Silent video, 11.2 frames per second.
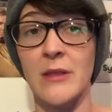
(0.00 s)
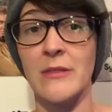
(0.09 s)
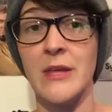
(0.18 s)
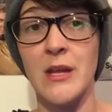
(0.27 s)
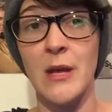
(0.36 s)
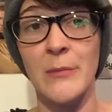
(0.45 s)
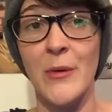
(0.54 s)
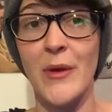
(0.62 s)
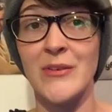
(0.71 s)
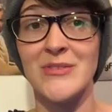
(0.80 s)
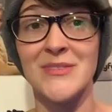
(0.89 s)
and then I'm
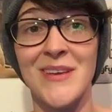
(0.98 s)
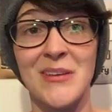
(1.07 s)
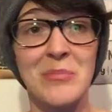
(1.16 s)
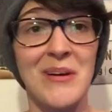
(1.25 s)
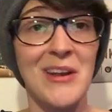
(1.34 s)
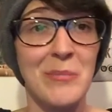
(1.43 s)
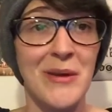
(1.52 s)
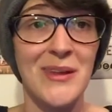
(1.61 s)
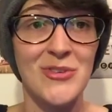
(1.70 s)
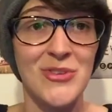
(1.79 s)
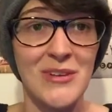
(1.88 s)
going to say goodbye to
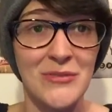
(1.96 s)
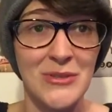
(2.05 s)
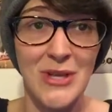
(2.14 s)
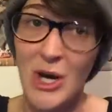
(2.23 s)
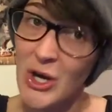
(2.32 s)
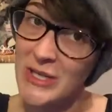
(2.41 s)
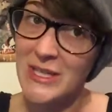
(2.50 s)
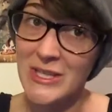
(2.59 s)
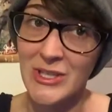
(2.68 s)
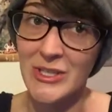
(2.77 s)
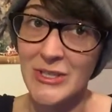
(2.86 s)
Penny Dreadful on
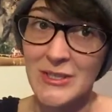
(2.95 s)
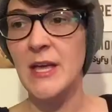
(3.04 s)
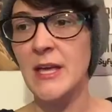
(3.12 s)
here.